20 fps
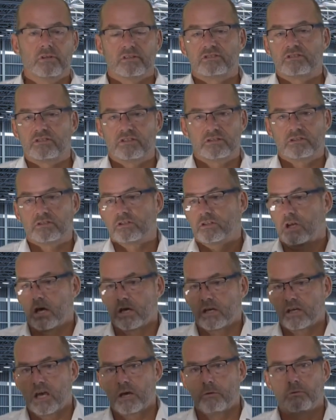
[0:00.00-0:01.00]
It's just,
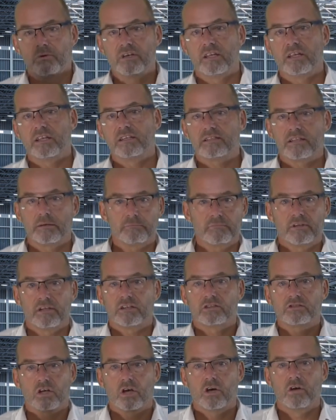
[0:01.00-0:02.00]
okay, we need something,
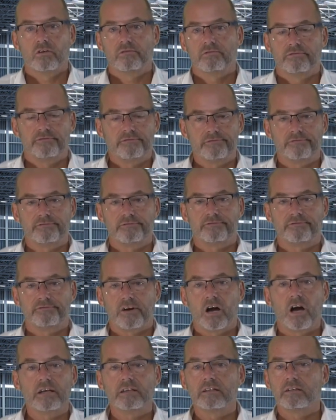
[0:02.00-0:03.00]
let's go
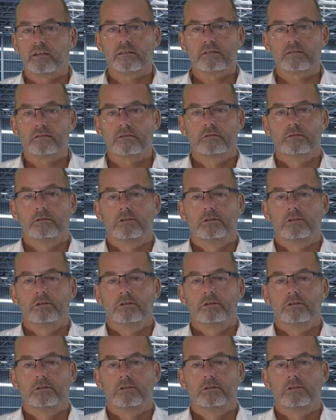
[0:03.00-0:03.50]
find it.